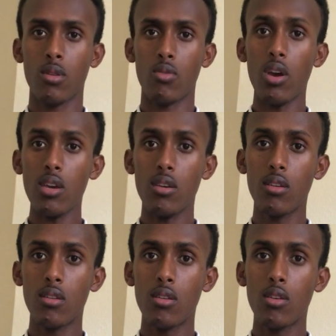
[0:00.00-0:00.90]
Right?
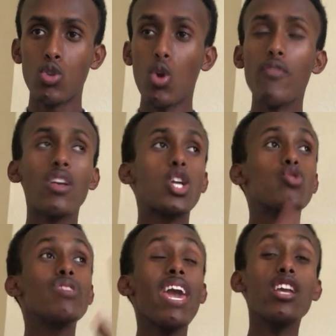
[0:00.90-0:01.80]
So if the
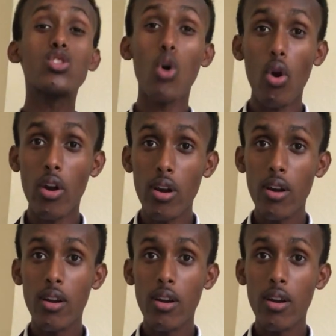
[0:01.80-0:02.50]
Creator